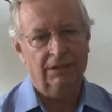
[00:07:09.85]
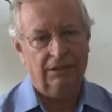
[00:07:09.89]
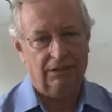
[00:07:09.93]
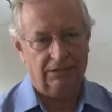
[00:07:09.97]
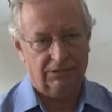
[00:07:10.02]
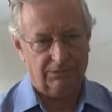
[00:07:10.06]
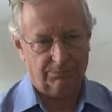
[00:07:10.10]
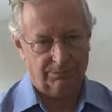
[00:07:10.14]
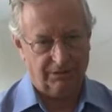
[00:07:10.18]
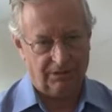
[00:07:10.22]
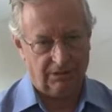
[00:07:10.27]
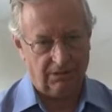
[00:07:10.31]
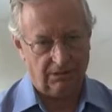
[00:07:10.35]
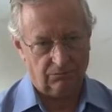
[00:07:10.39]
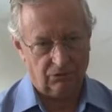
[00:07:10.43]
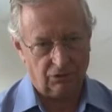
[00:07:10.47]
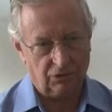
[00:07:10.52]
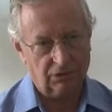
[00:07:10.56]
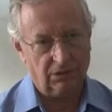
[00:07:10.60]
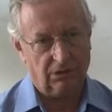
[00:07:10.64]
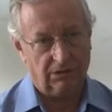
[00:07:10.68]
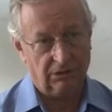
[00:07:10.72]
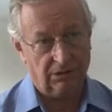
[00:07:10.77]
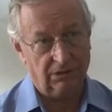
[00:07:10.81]
has become
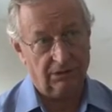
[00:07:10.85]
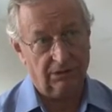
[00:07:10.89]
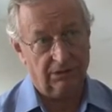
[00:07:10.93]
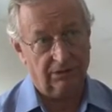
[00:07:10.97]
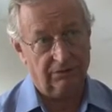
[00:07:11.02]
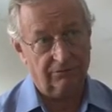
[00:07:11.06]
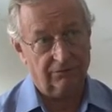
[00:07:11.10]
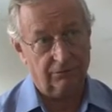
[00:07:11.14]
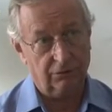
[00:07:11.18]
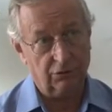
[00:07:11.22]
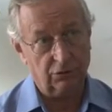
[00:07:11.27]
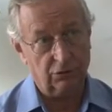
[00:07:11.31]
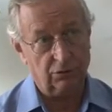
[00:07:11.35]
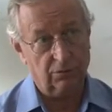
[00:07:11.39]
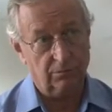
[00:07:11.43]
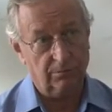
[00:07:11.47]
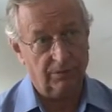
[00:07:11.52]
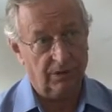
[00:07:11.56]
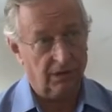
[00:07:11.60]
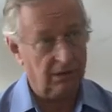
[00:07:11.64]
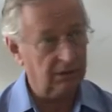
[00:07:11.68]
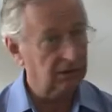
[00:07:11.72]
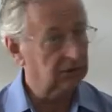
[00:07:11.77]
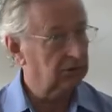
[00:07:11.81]
stuck in their physical
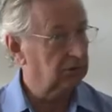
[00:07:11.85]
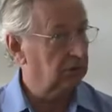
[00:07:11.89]
body,